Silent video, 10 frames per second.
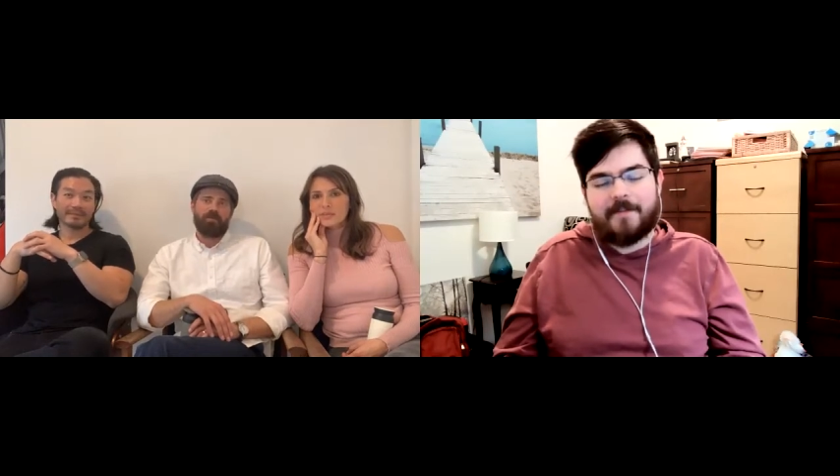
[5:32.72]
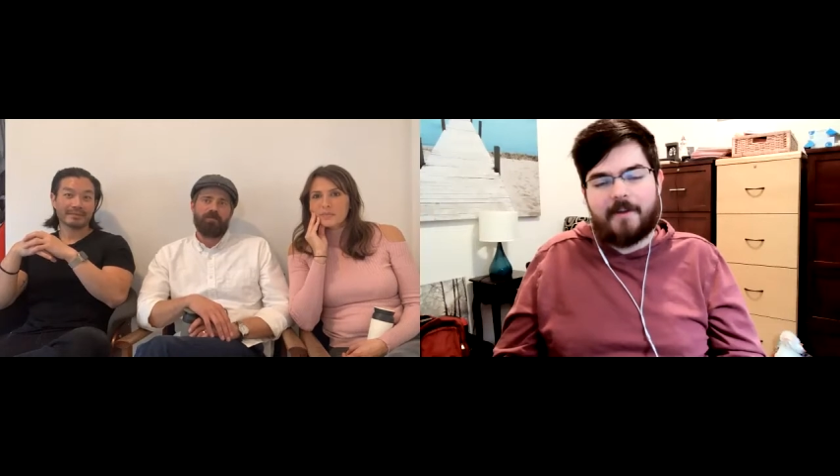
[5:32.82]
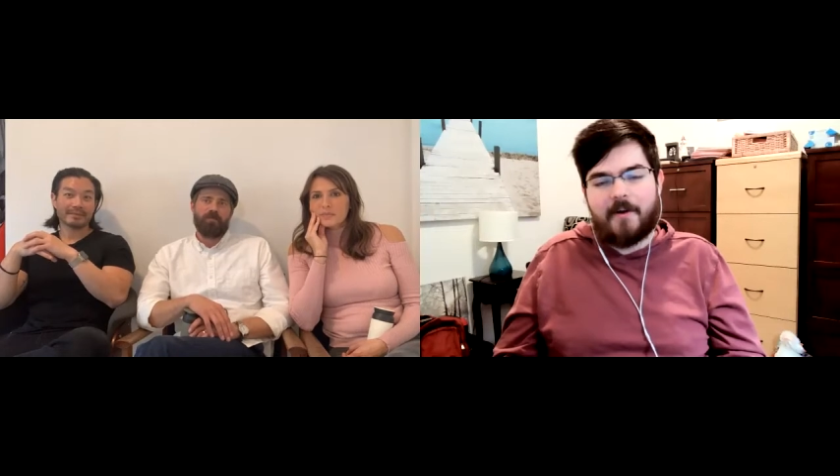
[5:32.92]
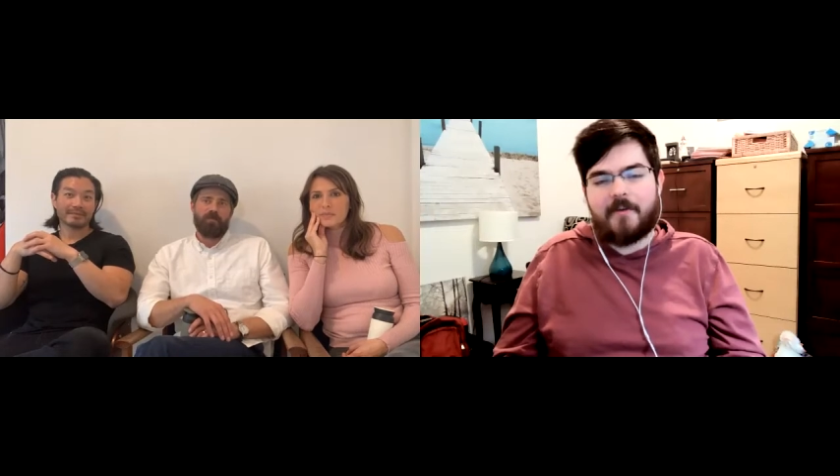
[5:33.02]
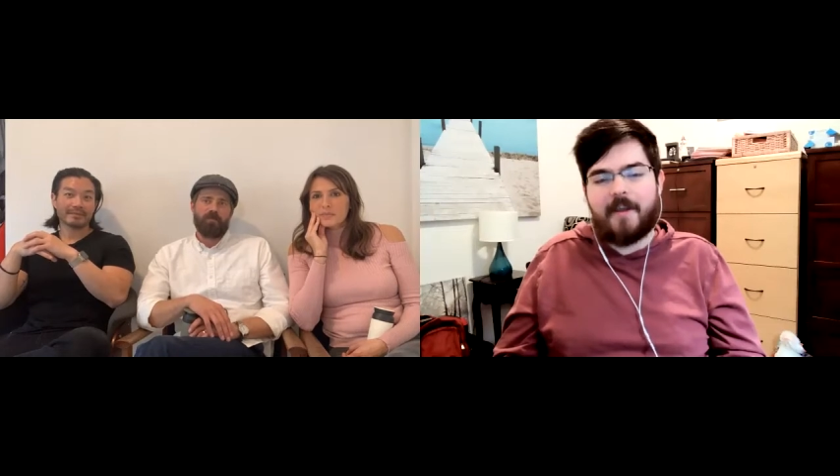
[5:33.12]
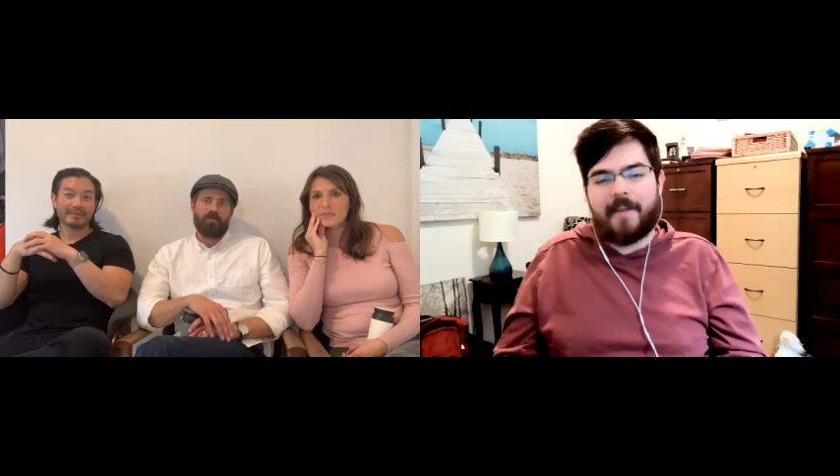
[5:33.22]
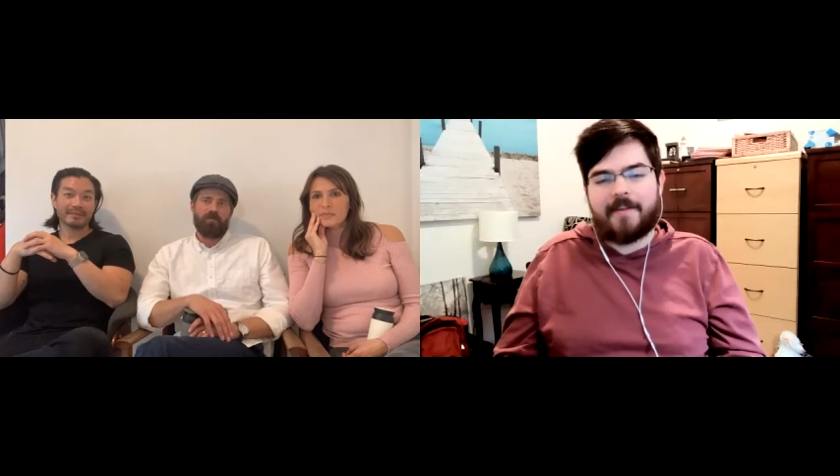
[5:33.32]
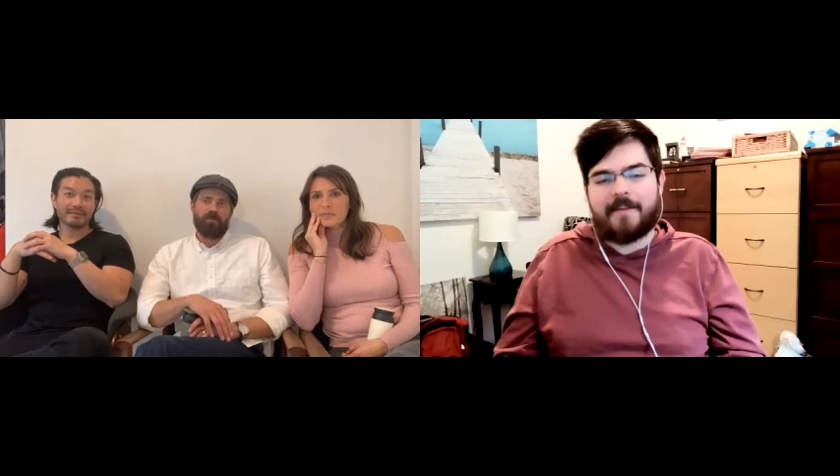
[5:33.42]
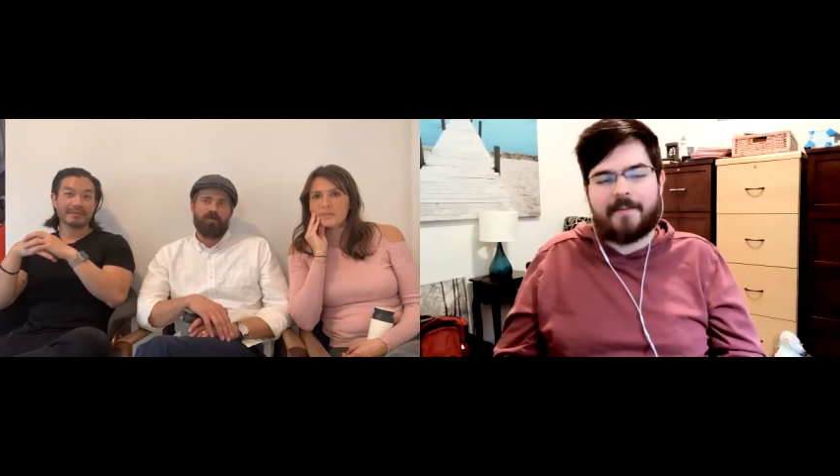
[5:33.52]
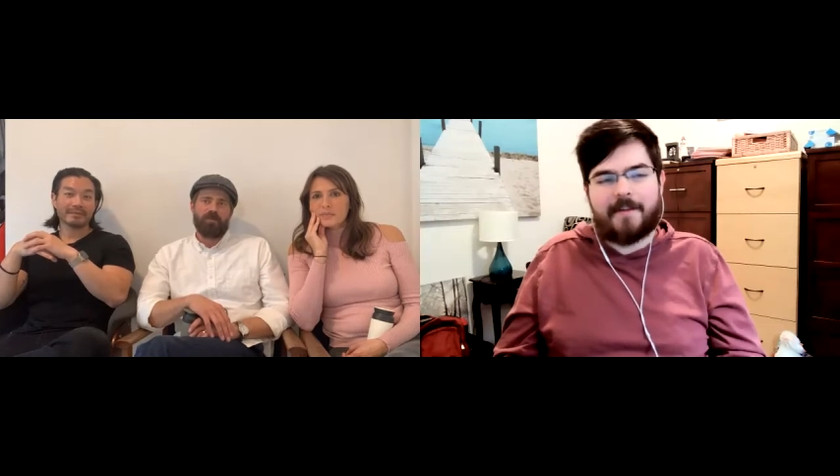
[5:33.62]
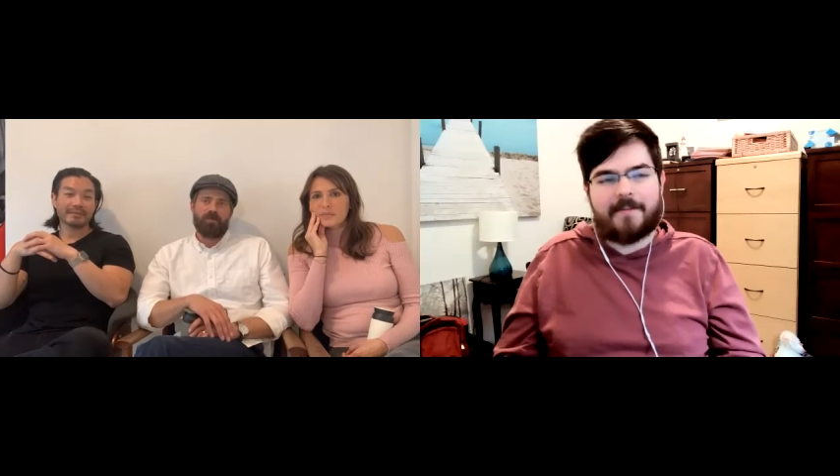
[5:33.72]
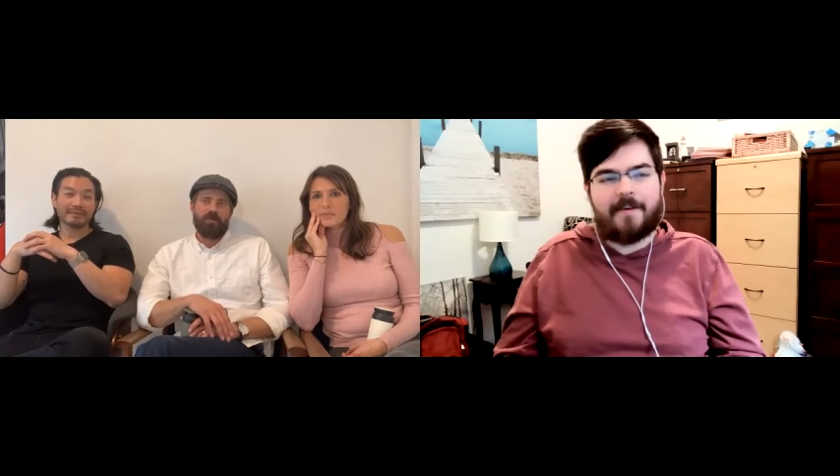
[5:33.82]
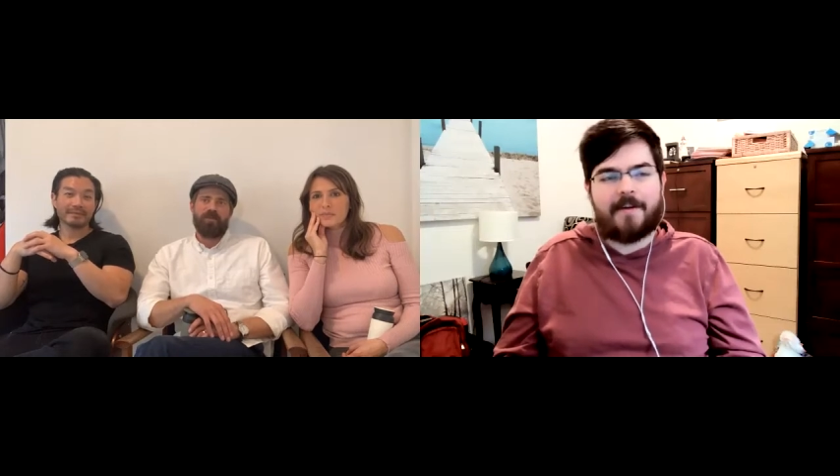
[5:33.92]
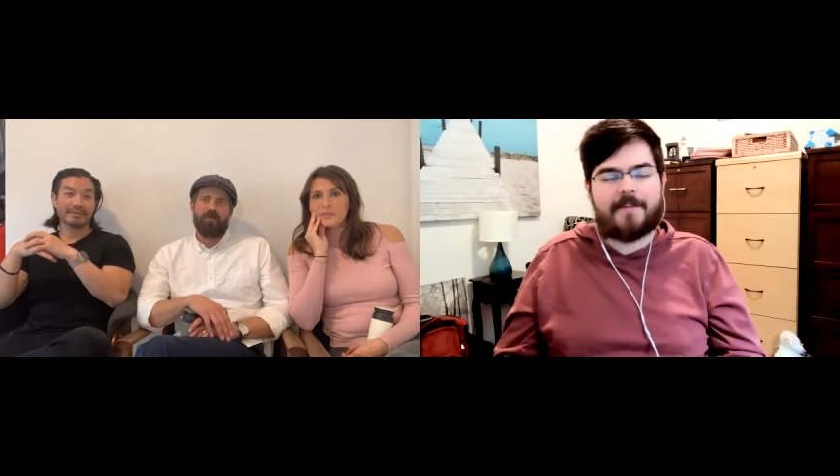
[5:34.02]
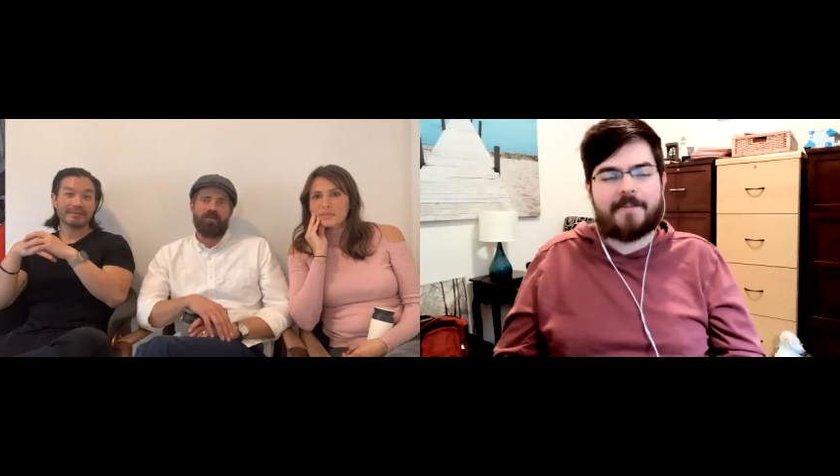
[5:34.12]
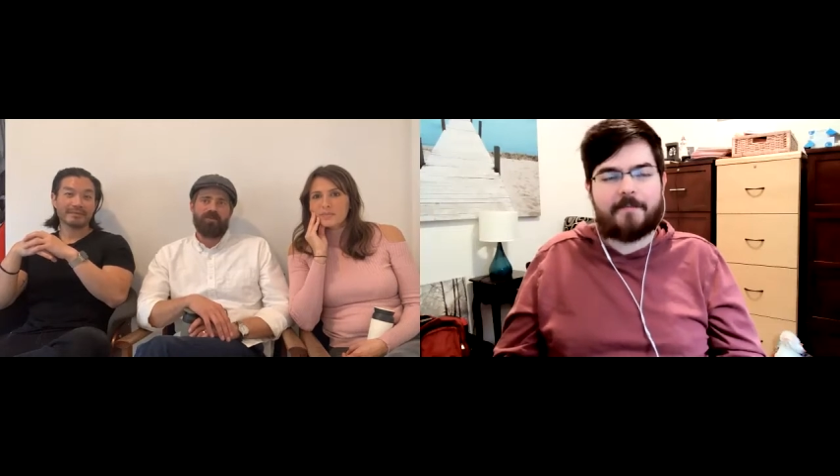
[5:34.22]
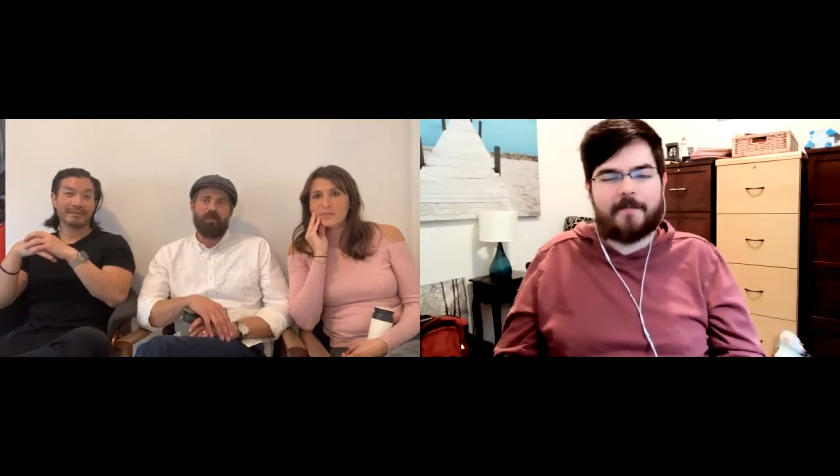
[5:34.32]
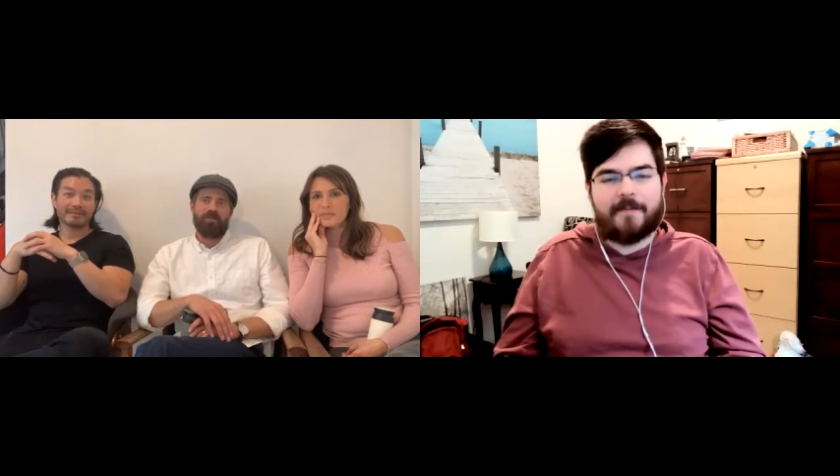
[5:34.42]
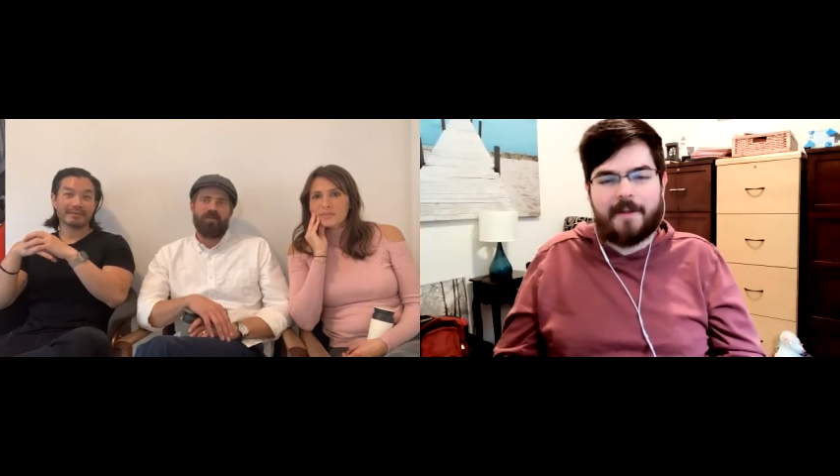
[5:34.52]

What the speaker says: Okay, that's awesome.